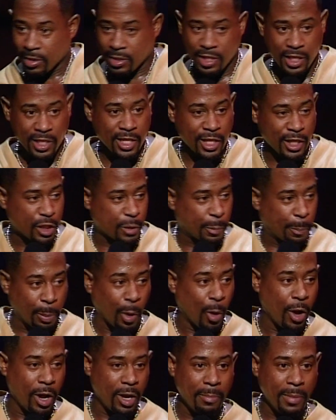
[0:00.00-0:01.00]
just
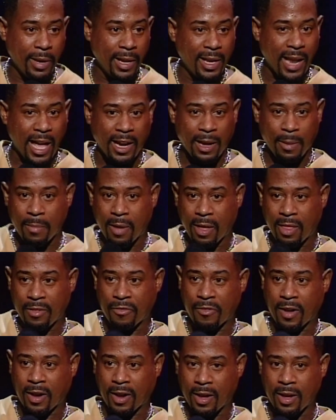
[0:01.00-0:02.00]
exploiting me like a
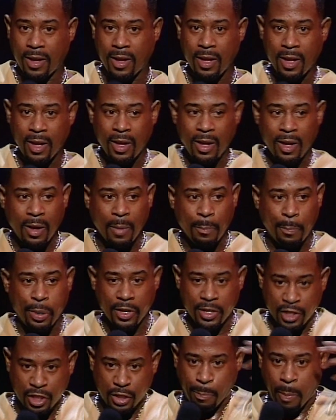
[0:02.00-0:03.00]
motherfucker.
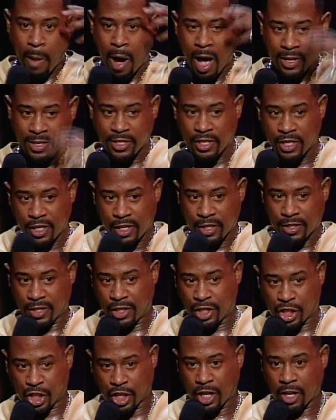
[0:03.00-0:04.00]
Putting sponsors
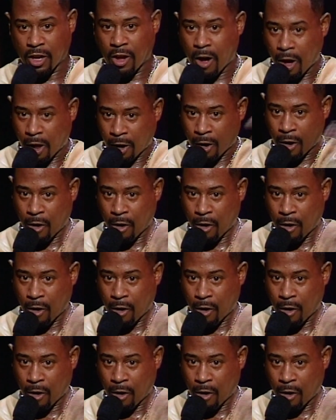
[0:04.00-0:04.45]
and shit all